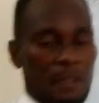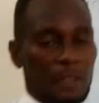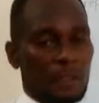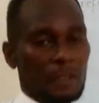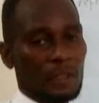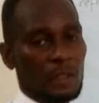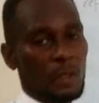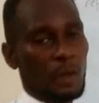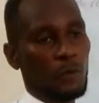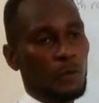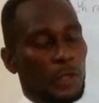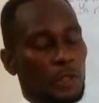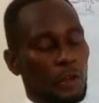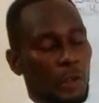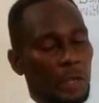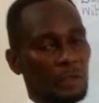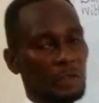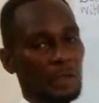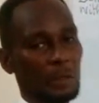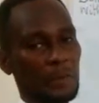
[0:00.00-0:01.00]
So we're
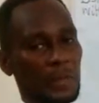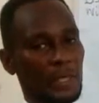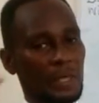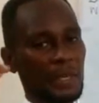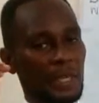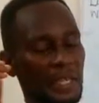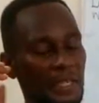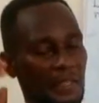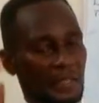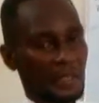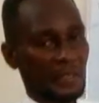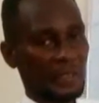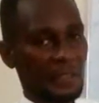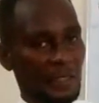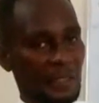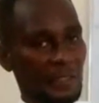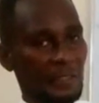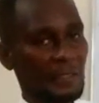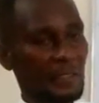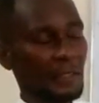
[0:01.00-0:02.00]
going to be
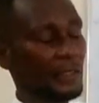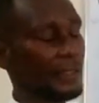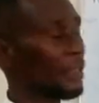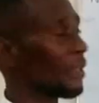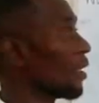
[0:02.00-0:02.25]
listening